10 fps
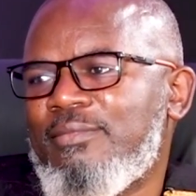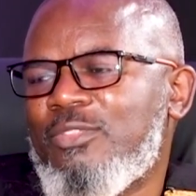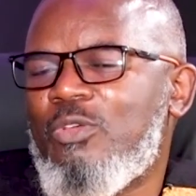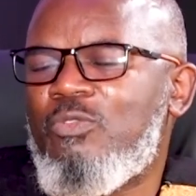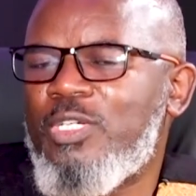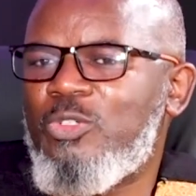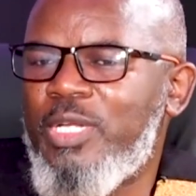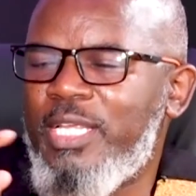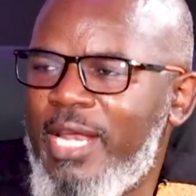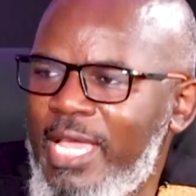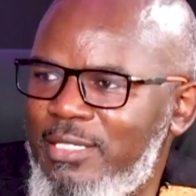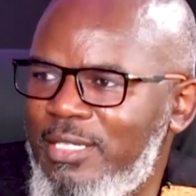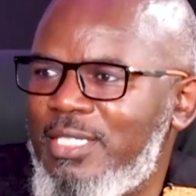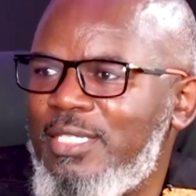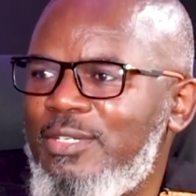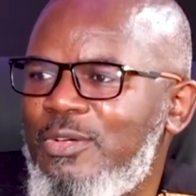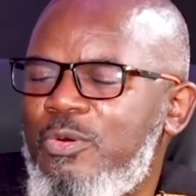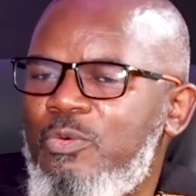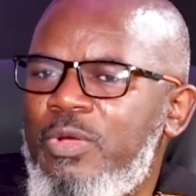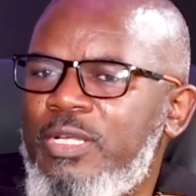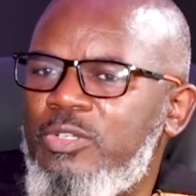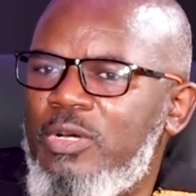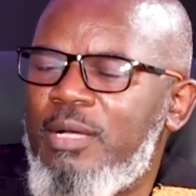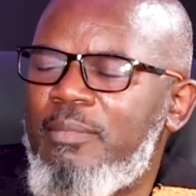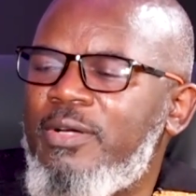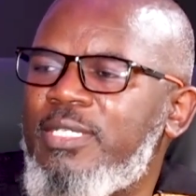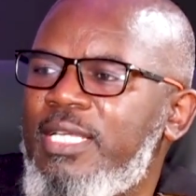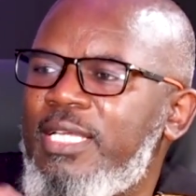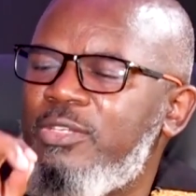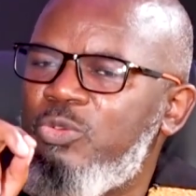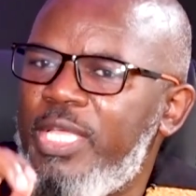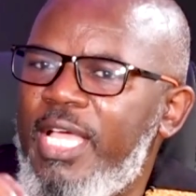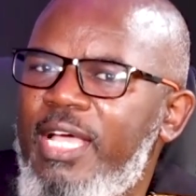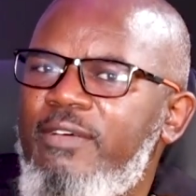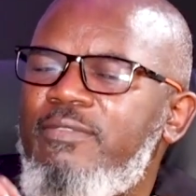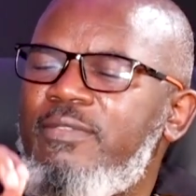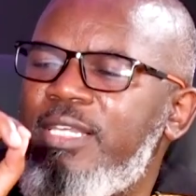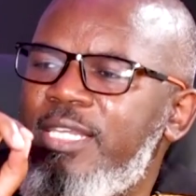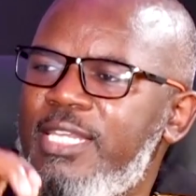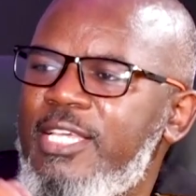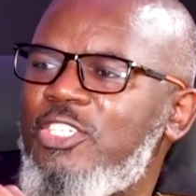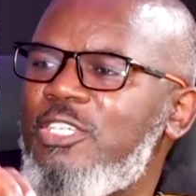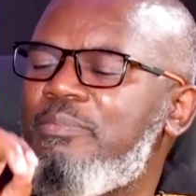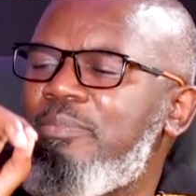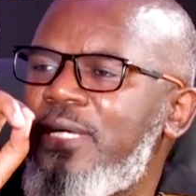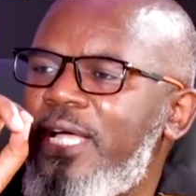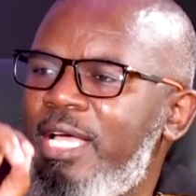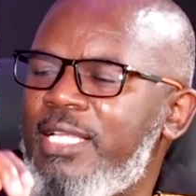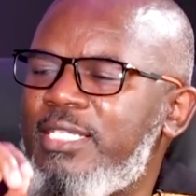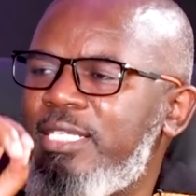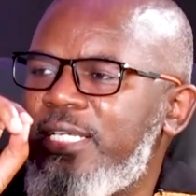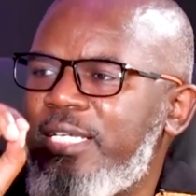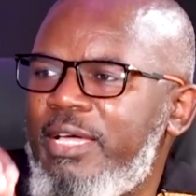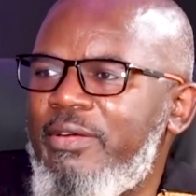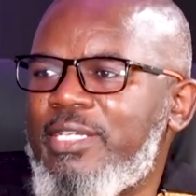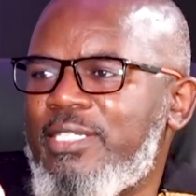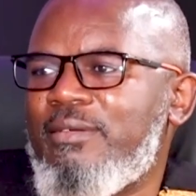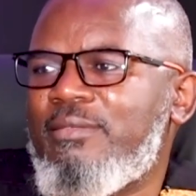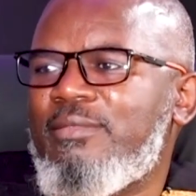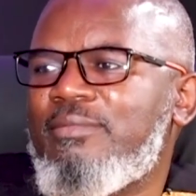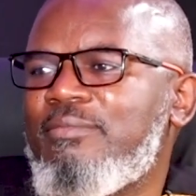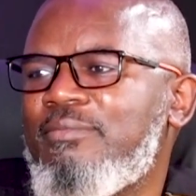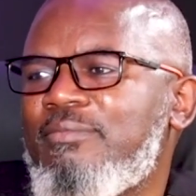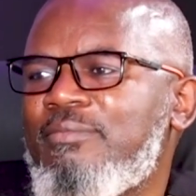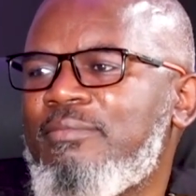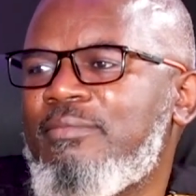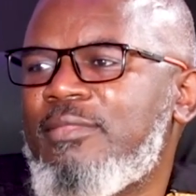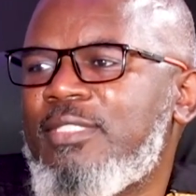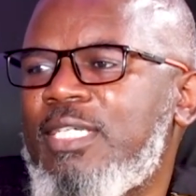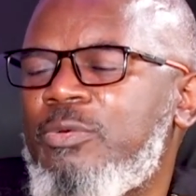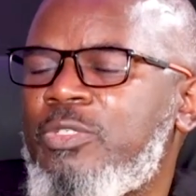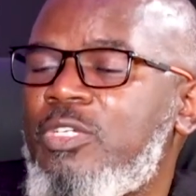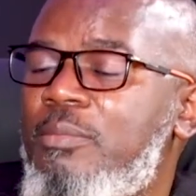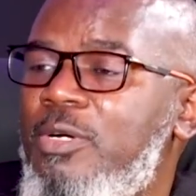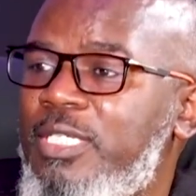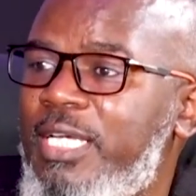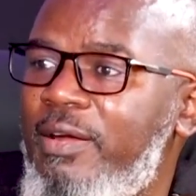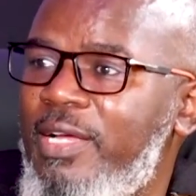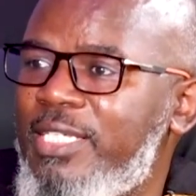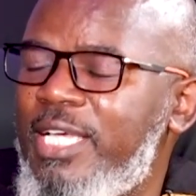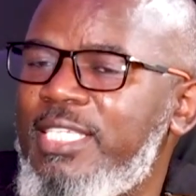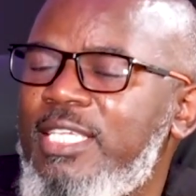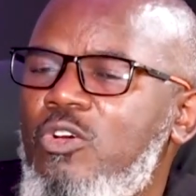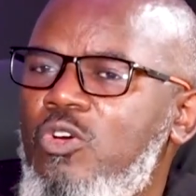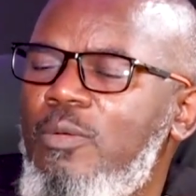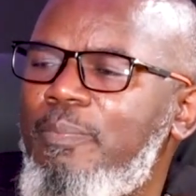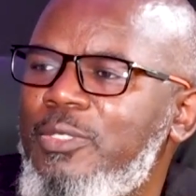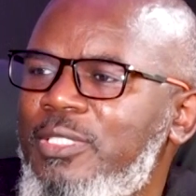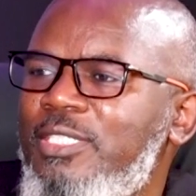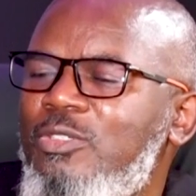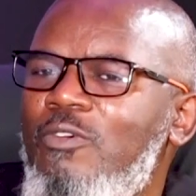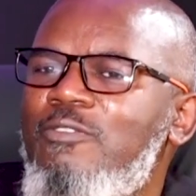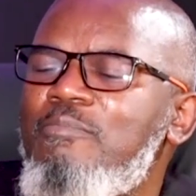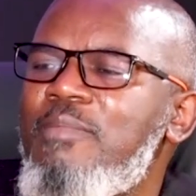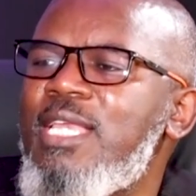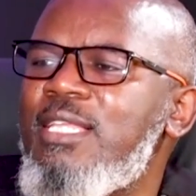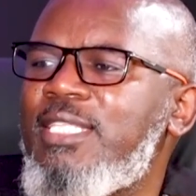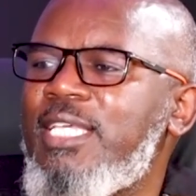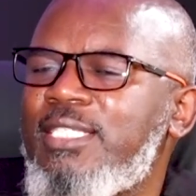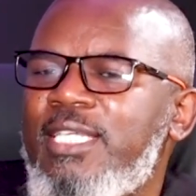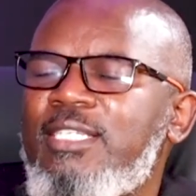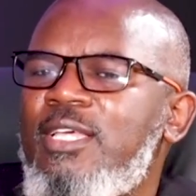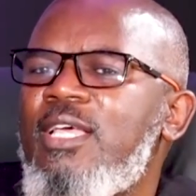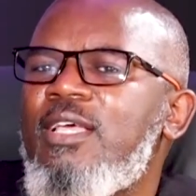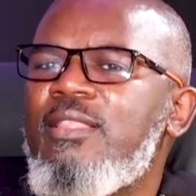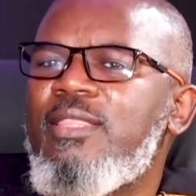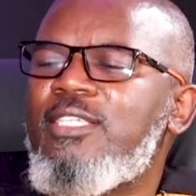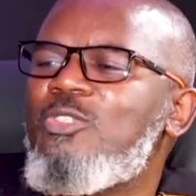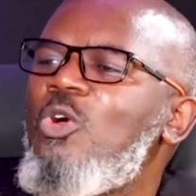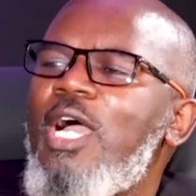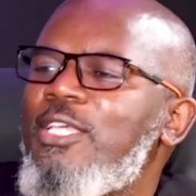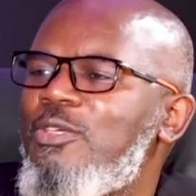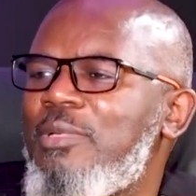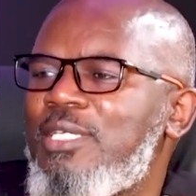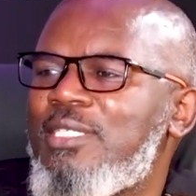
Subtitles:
So if we're to rewrite it, we'll talk about, do we have leadership and character? When we talk about character, is a composite of many things that there's no argument.